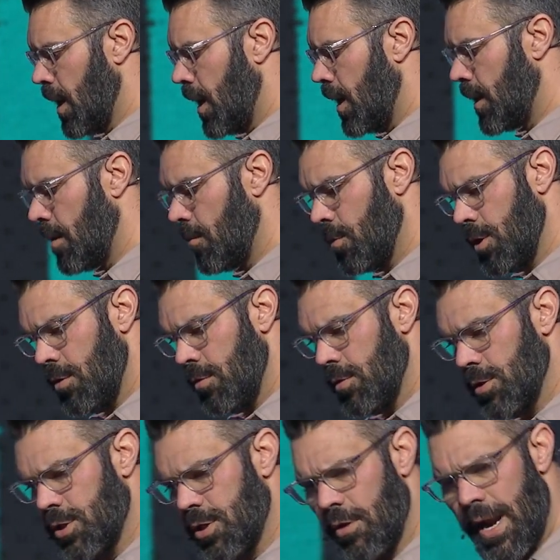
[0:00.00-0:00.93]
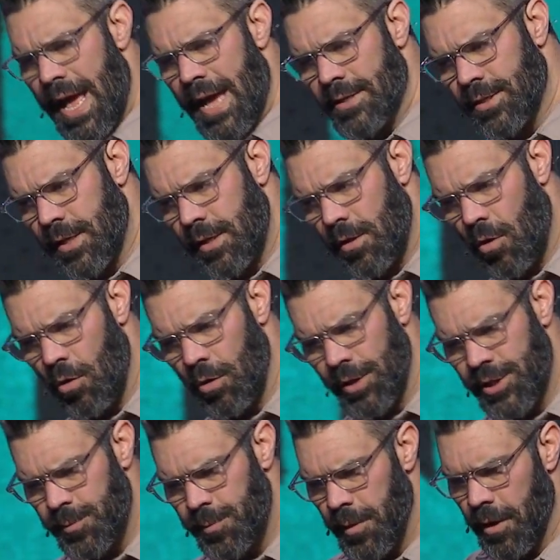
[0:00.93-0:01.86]
And then when you start asking the
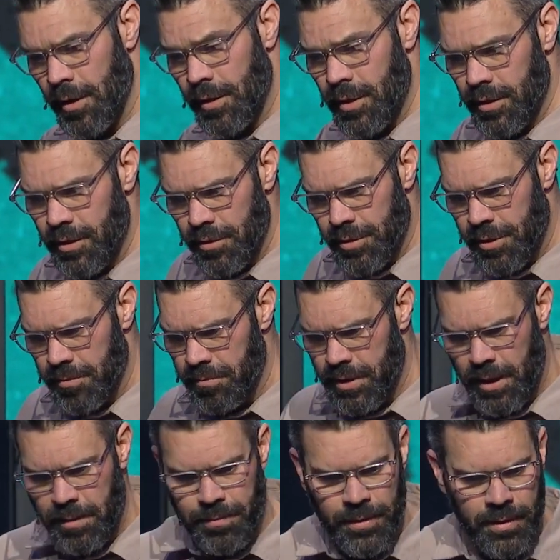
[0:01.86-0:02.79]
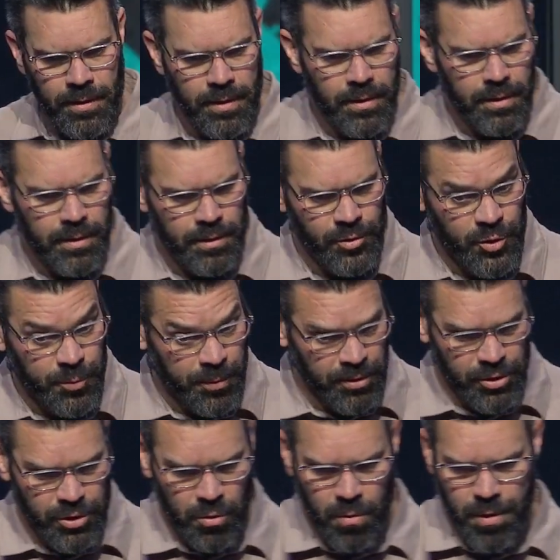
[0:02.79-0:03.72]
Holy Spirit to do some deep
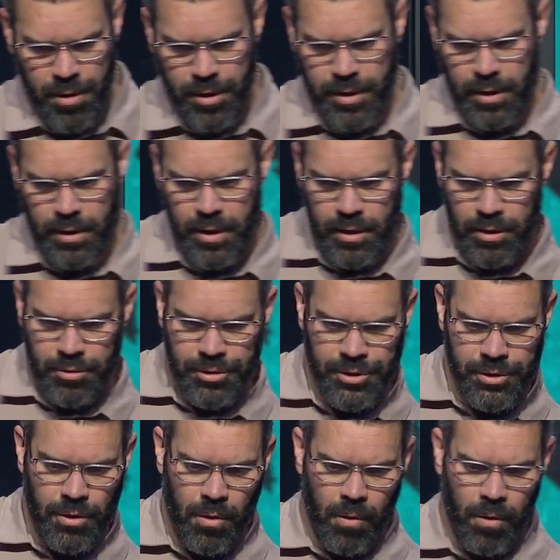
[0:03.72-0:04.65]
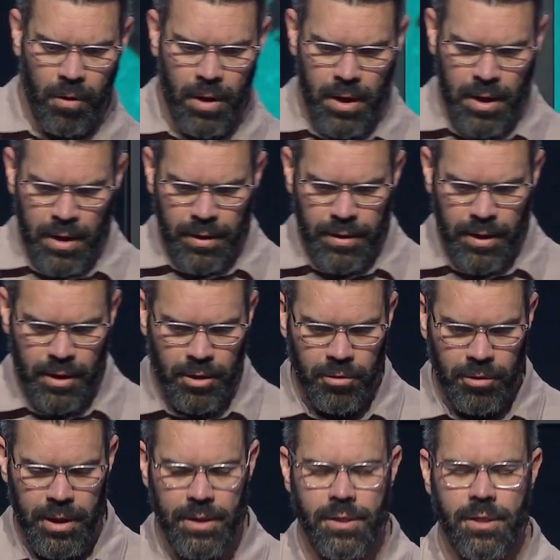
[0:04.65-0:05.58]
spiritual work in your soul, then
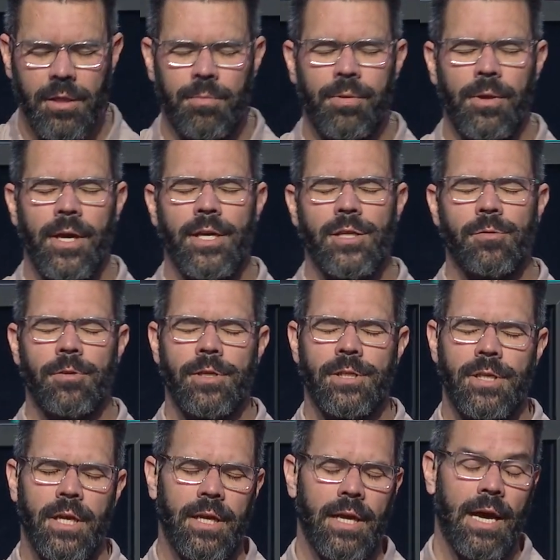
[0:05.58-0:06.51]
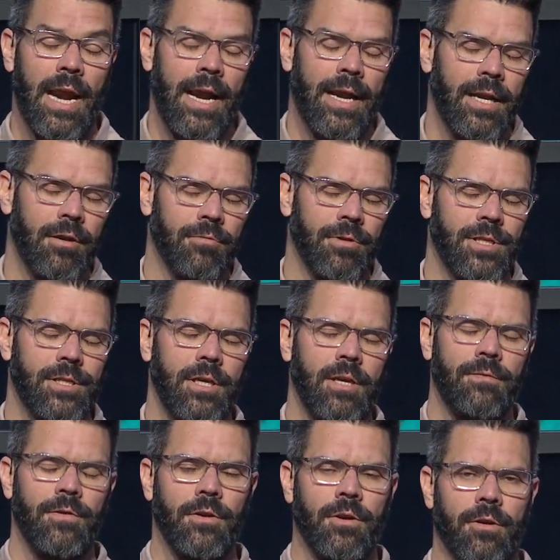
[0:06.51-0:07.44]
you get to the place where you say, God, I need to
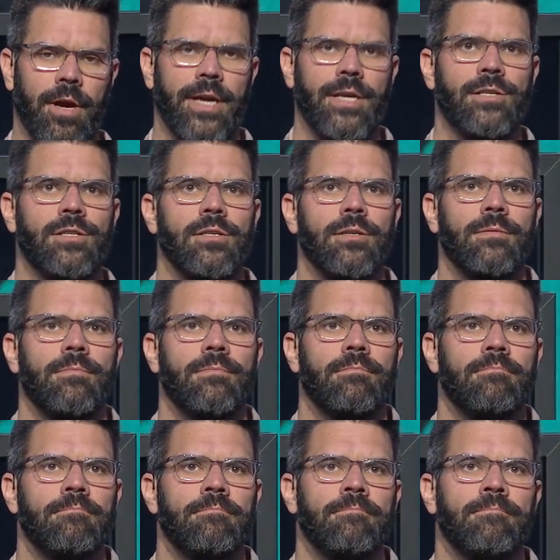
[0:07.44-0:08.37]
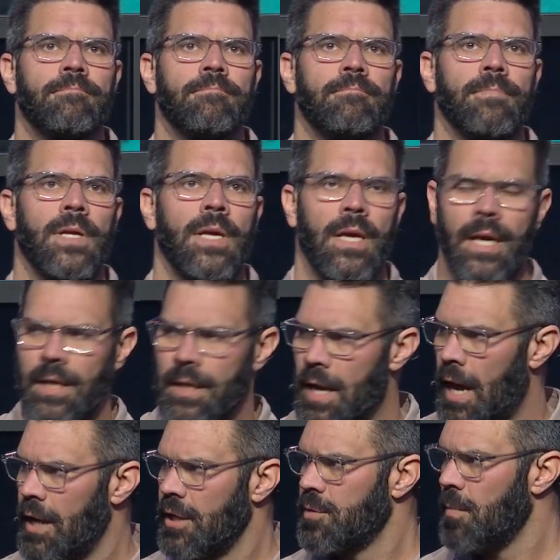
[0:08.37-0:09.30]
receive your grace,
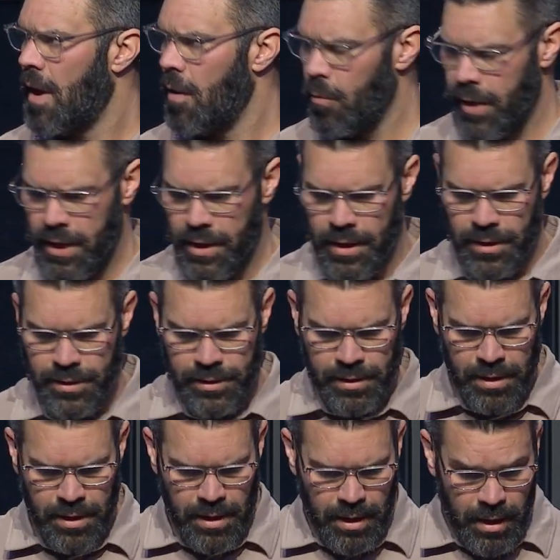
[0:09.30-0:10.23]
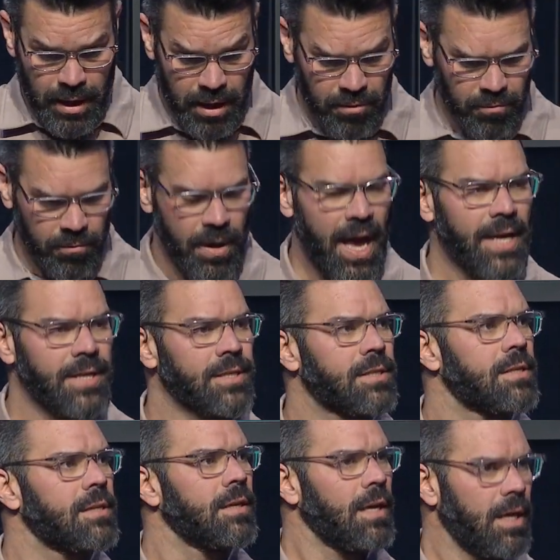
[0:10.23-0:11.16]
acknowledge my weakness, and
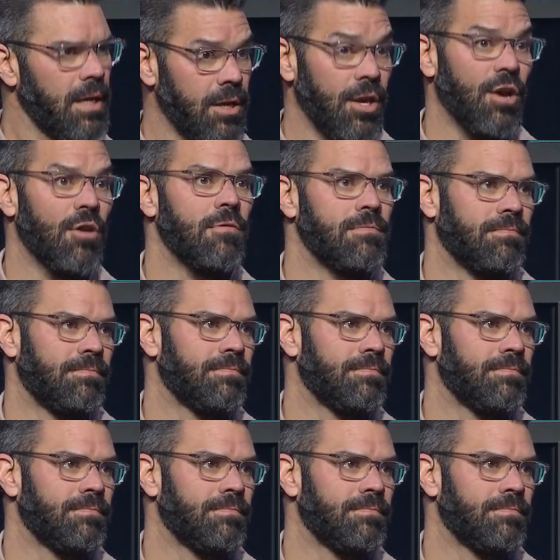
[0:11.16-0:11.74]
rest in you.